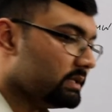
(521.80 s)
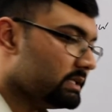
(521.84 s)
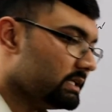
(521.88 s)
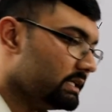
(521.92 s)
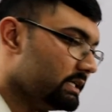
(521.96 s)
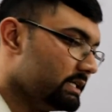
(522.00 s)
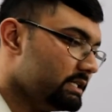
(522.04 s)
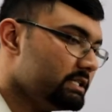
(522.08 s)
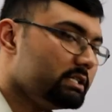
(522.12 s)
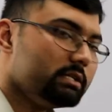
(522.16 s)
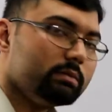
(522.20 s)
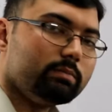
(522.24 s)
the
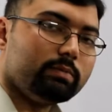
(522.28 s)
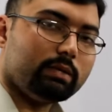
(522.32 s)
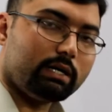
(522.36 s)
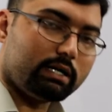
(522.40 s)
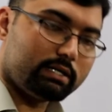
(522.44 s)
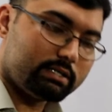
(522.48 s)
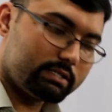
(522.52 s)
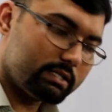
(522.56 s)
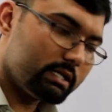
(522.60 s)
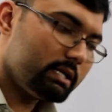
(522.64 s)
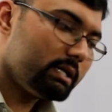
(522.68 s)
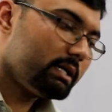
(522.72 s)
diesel
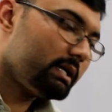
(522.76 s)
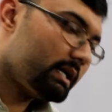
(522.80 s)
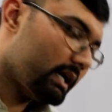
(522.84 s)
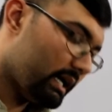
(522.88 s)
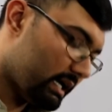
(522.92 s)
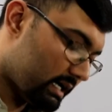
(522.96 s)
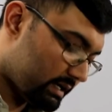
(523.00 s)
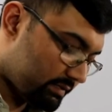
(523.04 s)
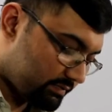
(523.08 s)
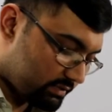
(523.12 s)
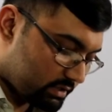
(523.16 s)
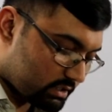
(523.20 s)
plants
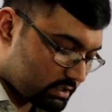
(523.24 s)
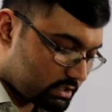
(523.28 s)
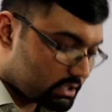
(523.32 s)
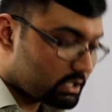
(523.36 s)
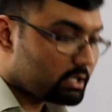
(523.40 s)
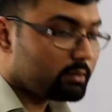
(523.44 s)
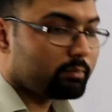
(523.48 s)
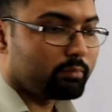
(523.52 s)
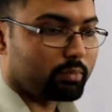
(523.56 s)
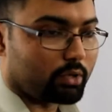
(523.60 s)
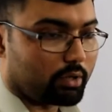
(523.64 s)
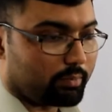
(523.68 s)
have this
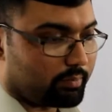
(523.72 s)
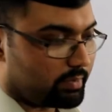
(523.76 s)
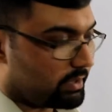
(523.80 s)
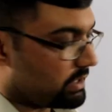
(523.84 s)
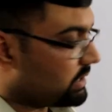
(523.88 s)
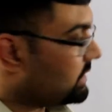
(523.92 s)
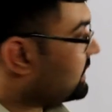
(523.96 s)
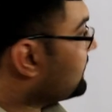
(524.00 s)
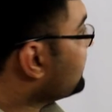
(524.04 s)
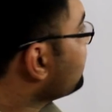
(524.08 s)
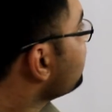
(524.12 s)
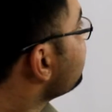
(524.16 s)

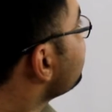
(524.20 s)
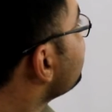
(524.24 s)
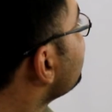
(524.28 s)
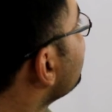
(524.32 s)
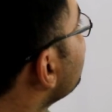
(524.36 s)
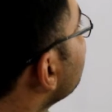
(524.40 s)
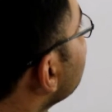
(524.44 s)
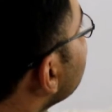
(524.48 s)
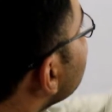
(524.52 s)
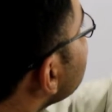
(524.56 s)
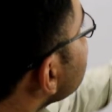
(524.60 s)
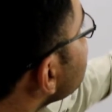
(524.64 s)
property
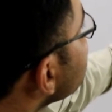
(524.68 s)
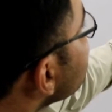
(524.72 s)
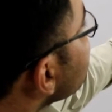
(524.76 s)
whereas